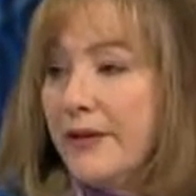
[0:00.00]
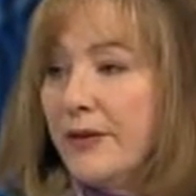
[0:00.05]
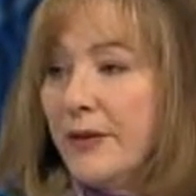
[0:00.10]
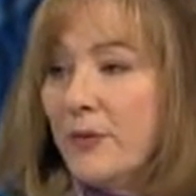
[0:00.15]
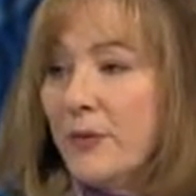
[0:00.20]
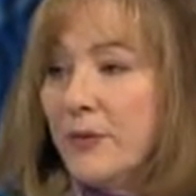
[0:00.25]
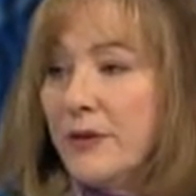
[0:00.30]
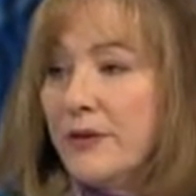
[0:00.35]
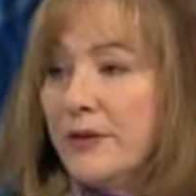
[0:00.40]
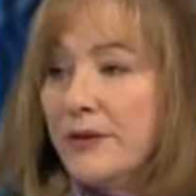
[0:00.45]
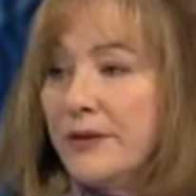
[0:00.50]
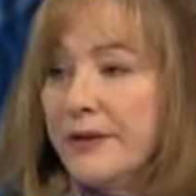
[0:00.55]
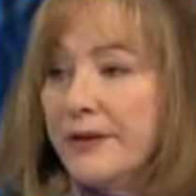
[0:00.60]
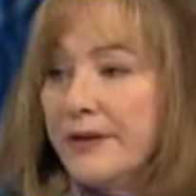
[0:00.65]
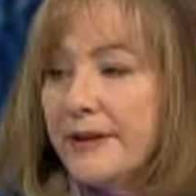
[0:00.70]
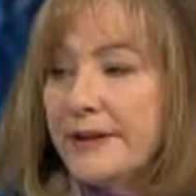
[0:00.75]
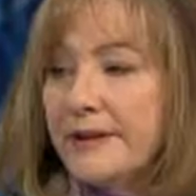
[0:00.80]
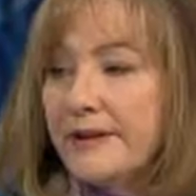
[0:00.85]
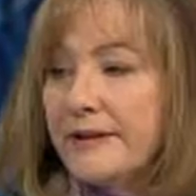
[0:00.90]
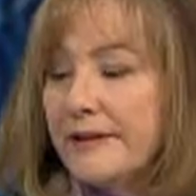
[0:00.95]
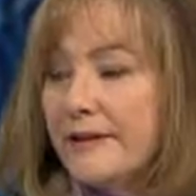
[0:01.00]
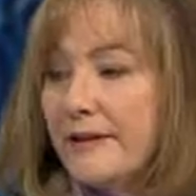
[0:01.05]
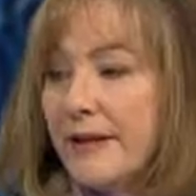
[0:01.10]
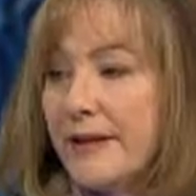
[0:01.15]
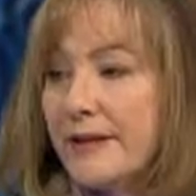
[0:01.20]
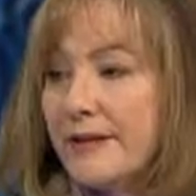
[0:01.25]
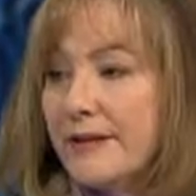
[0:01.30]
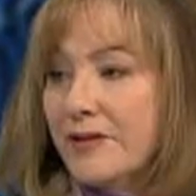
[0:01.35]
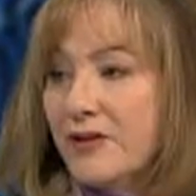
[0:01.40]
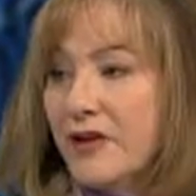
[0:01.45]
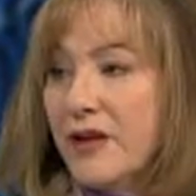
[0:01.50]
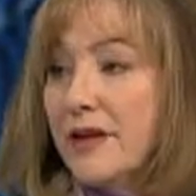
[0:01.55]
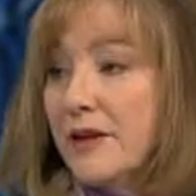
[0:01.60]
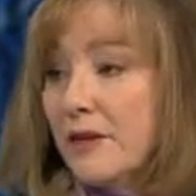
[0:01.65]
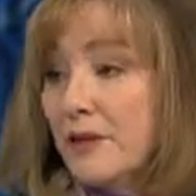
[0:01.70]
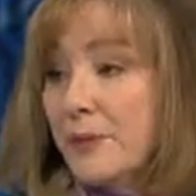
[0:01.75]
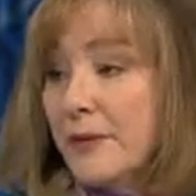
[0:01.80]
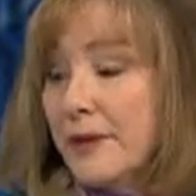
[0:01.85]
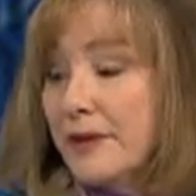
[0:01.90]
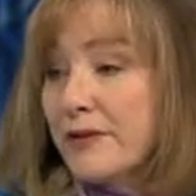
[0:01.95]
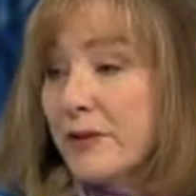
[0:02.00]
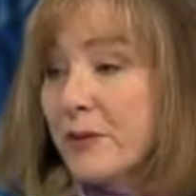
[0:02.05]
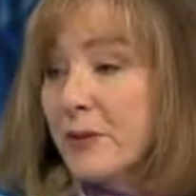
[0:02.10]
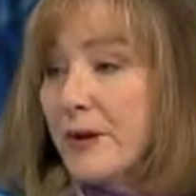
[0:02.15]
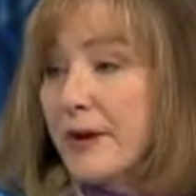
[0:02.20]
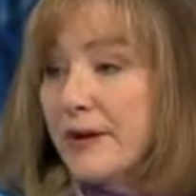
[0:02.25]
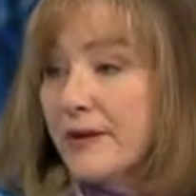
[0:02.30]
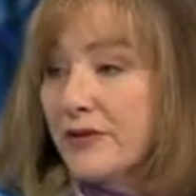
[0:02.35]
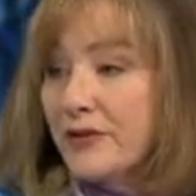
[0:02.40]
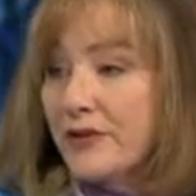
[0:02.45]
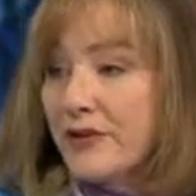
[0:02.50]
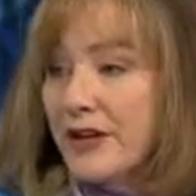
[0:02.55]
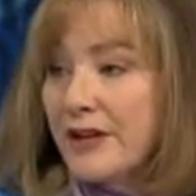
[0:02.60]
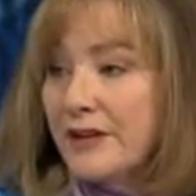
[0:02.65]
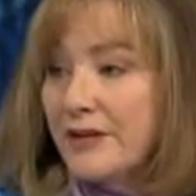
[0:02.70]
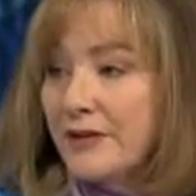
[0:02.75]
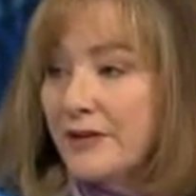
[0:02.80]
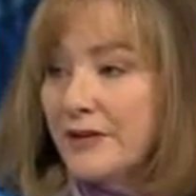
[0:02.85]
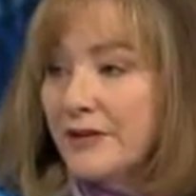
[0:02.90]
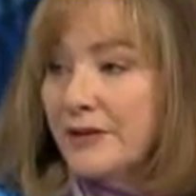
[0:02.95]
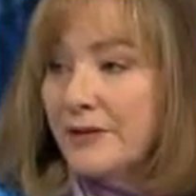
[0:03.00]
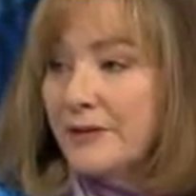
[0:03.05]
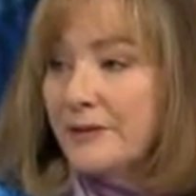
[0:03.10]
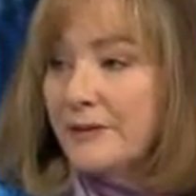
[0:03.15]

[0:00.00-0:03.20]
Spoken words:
The world has changed because the brain has changed.